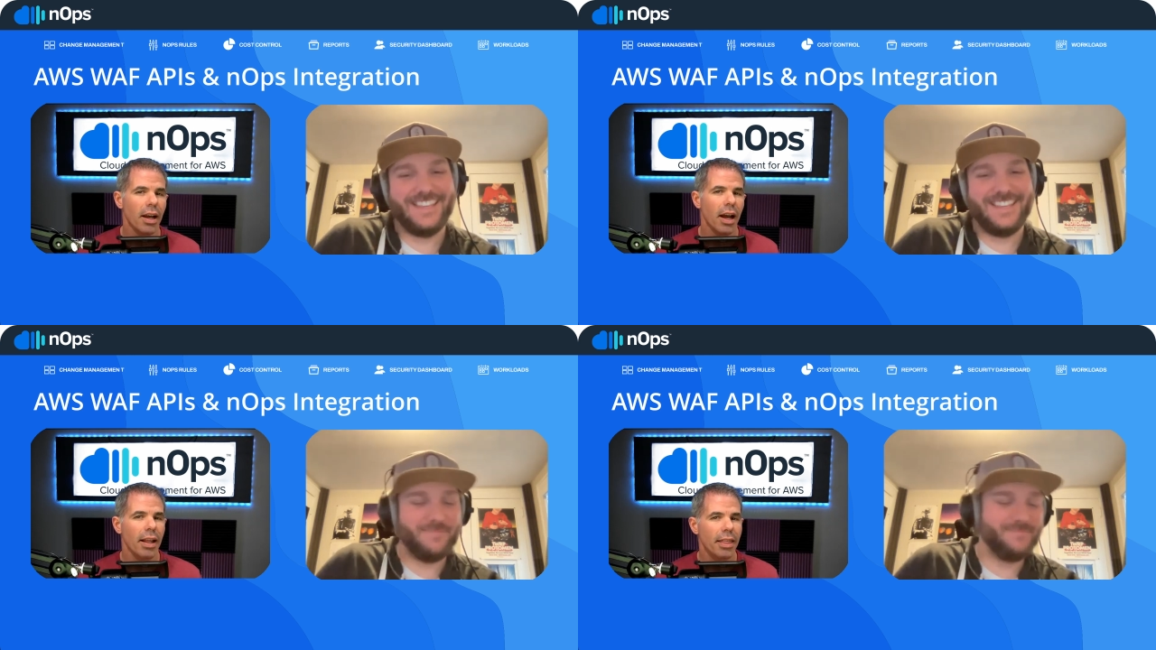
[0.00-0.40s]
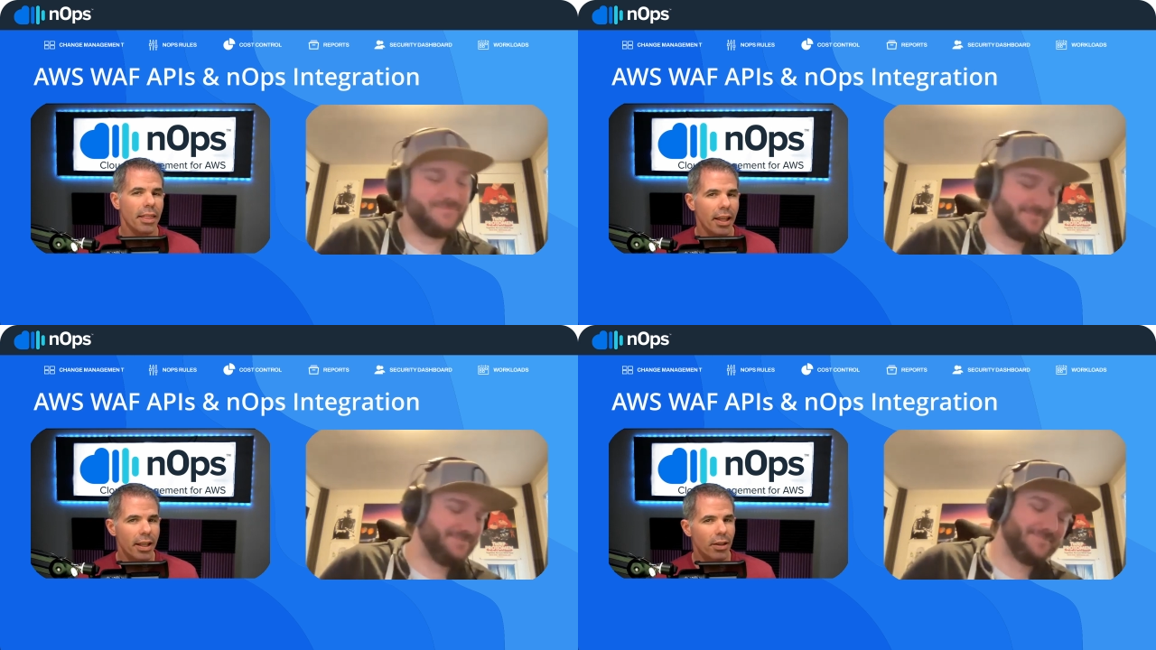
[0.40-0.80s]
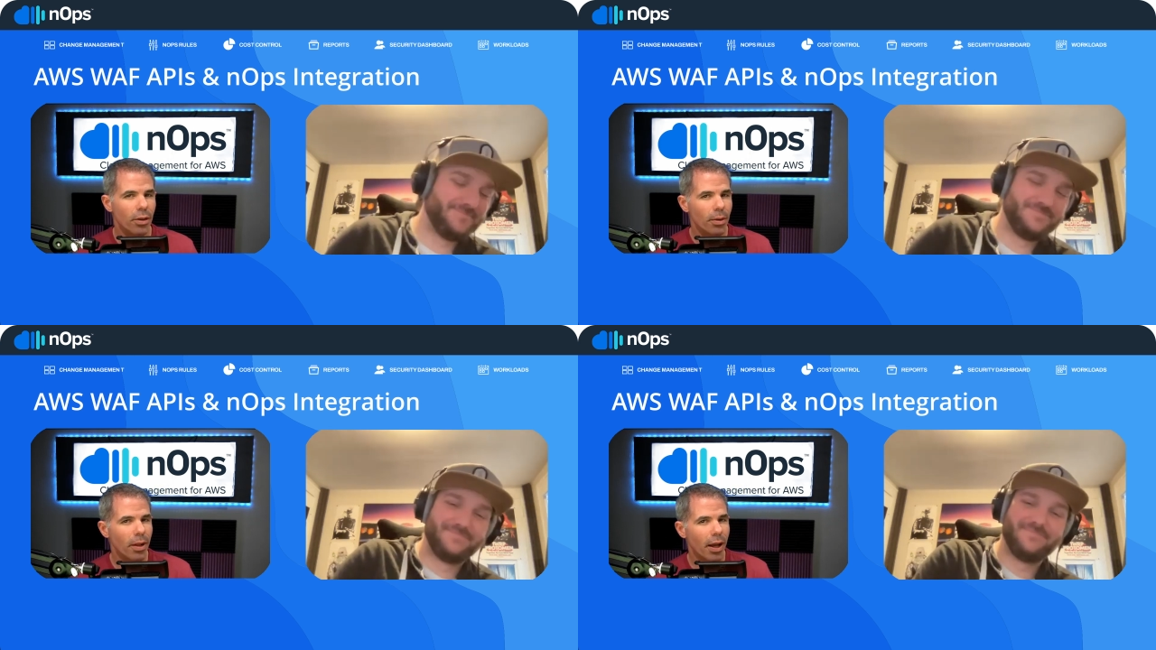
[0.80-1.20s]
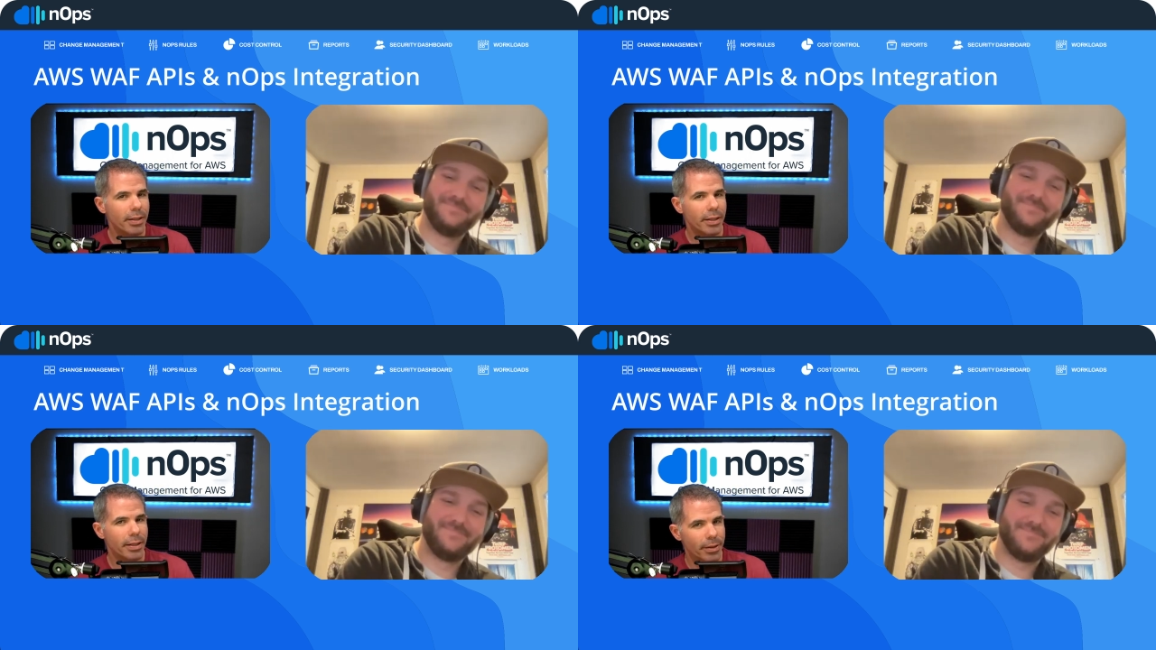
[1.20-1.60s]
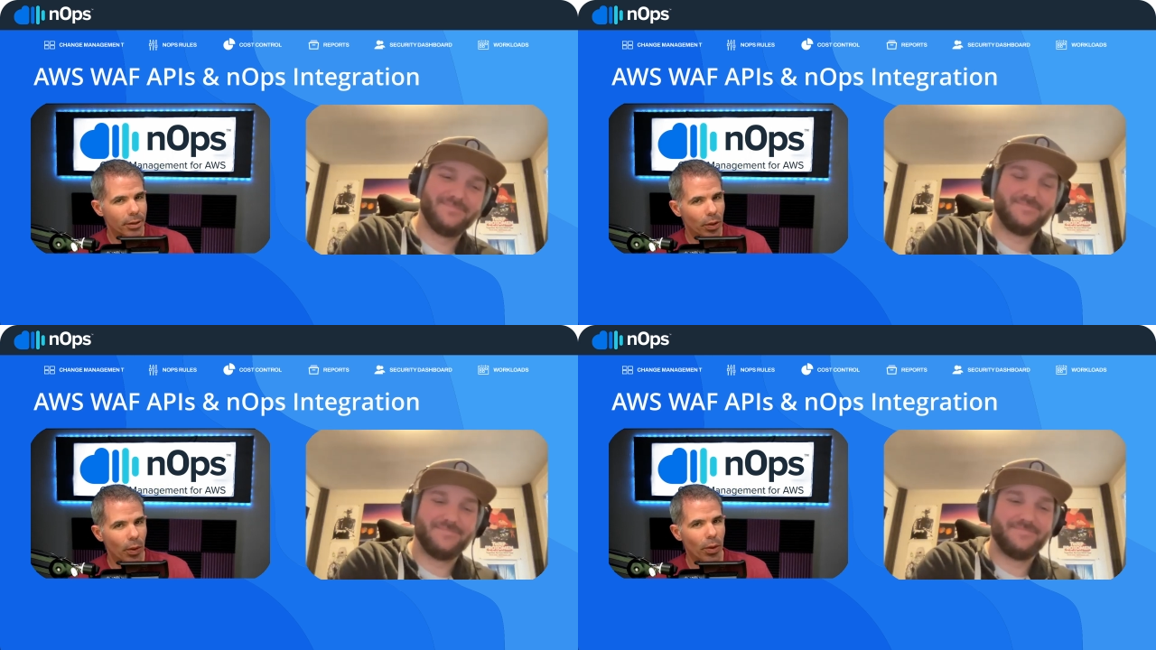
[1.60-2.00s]
Speaker 1: yep. I think utilizing the
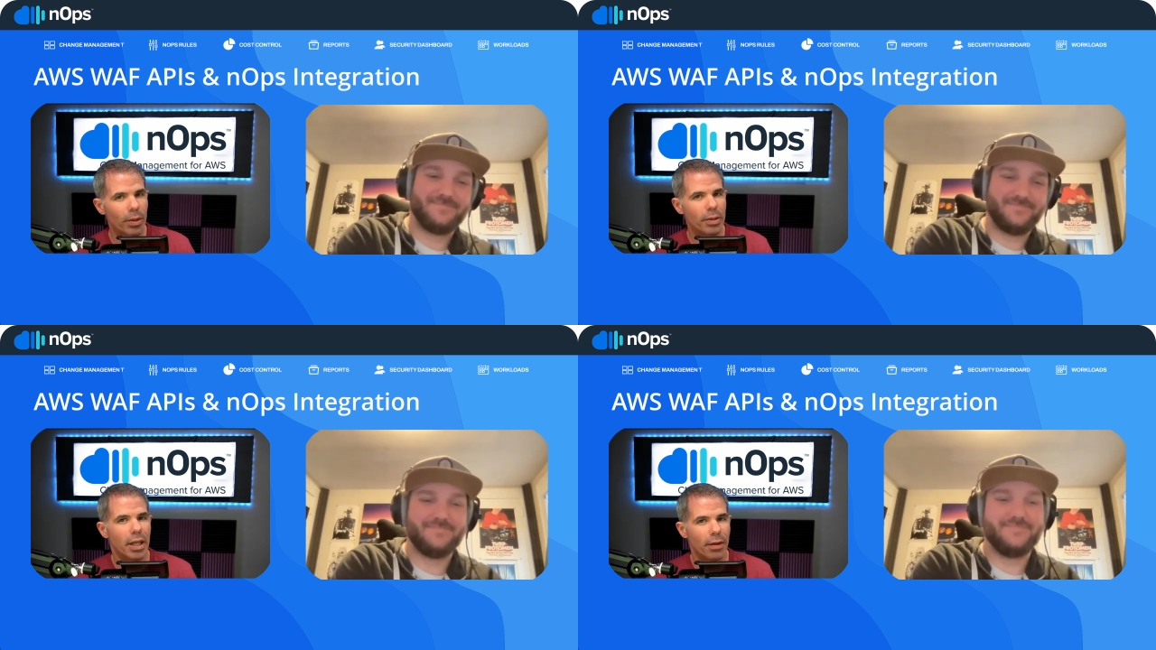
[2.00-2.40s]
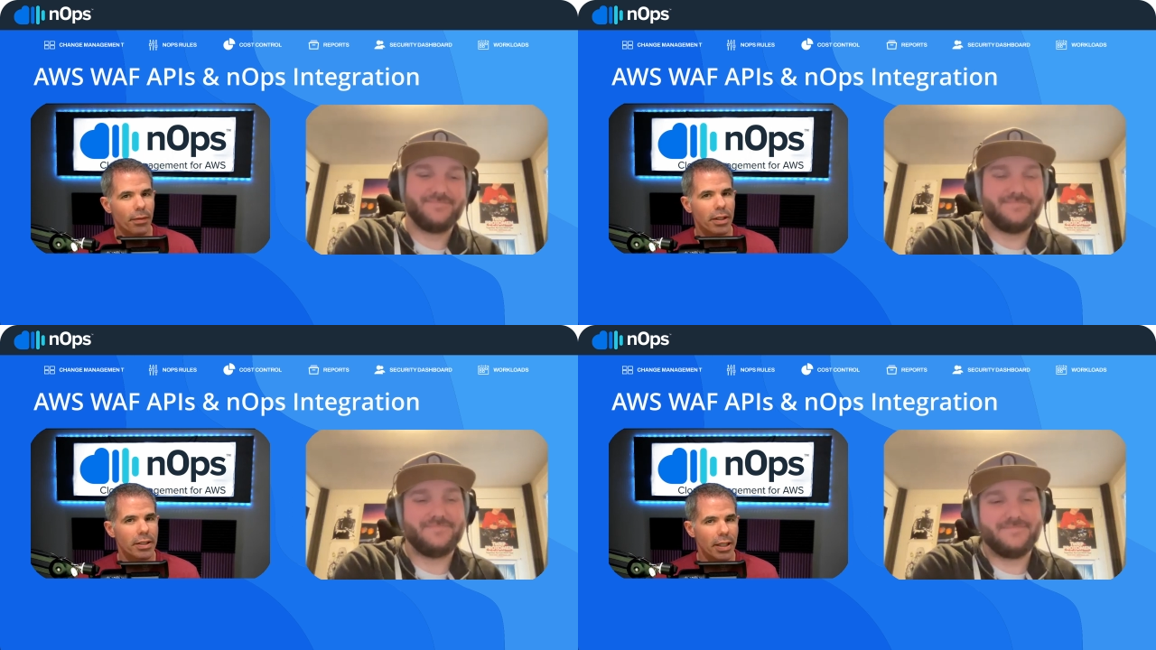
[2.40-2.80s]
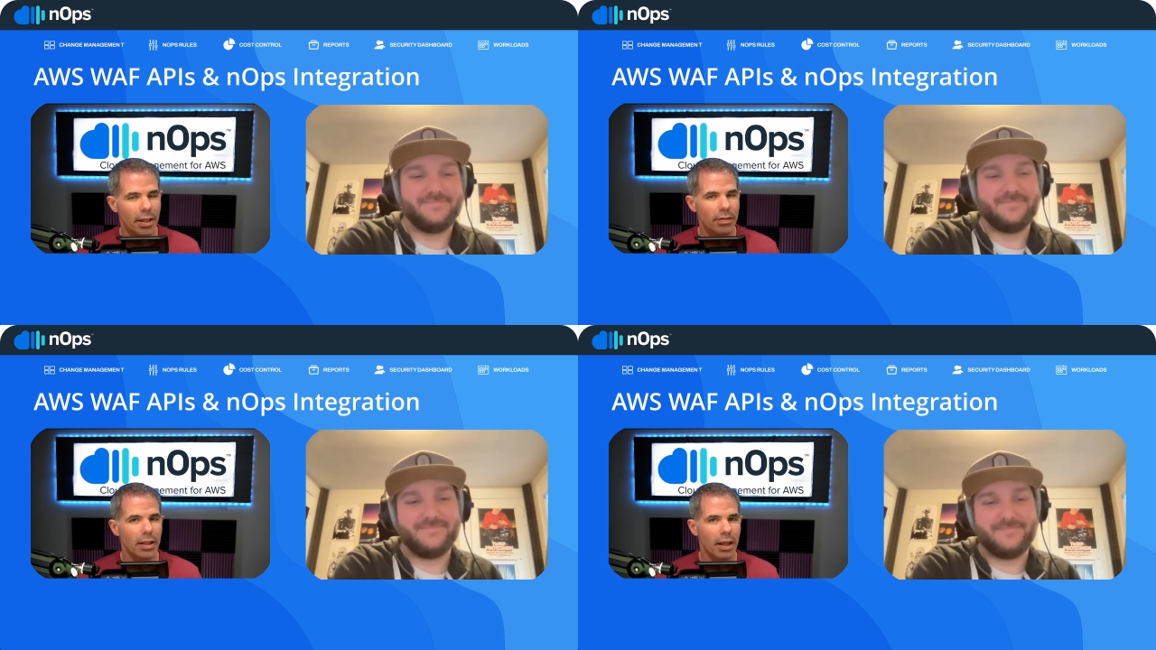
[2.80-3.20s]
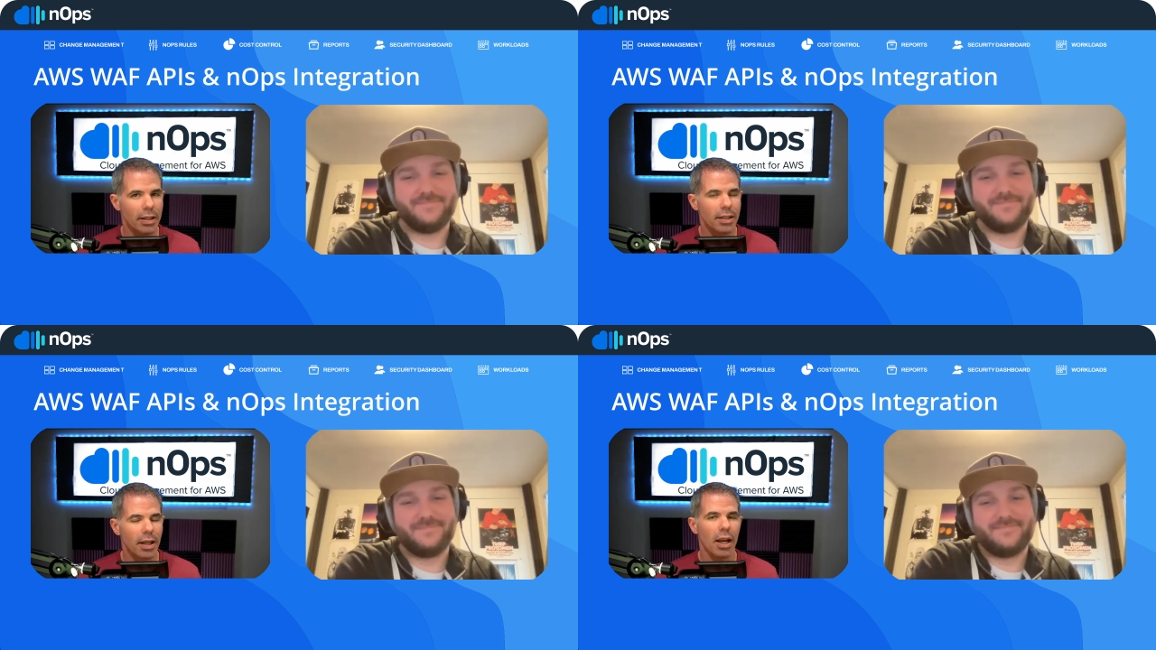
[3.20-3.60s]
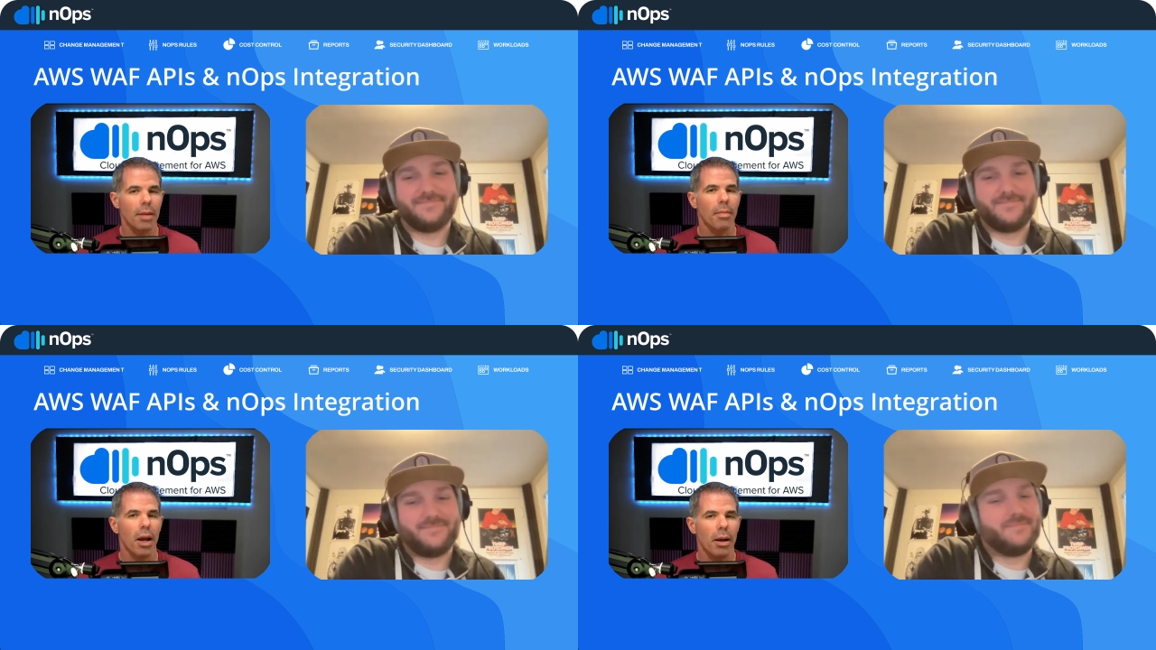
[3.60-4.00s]
tool definitely saves a lot of
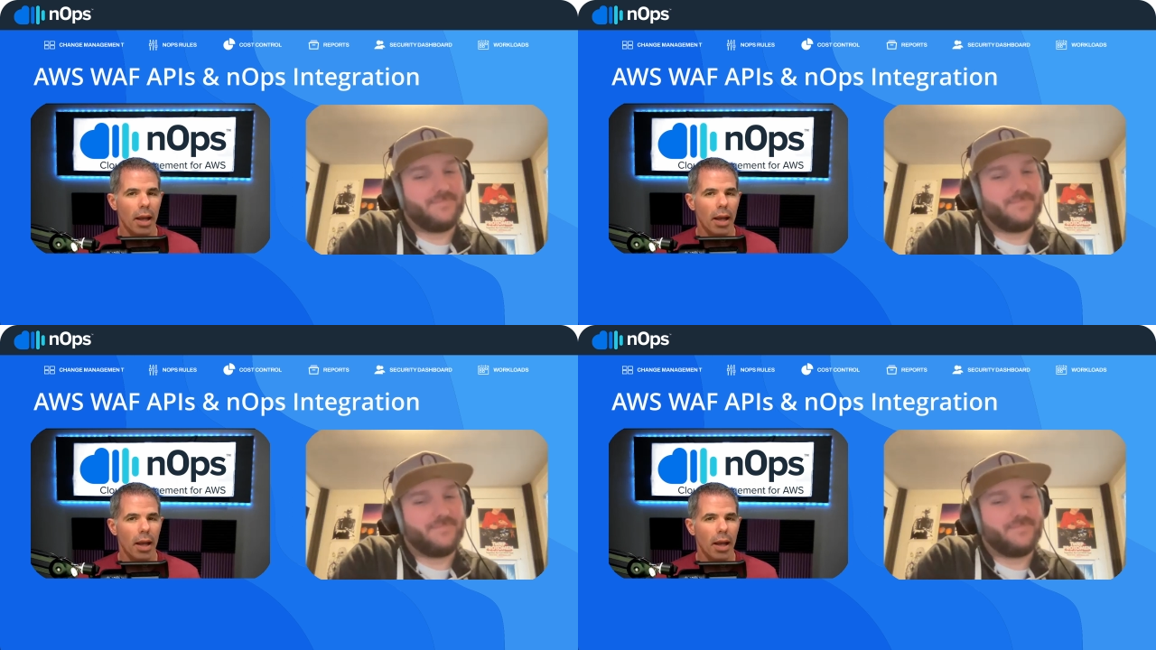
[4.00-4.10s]
time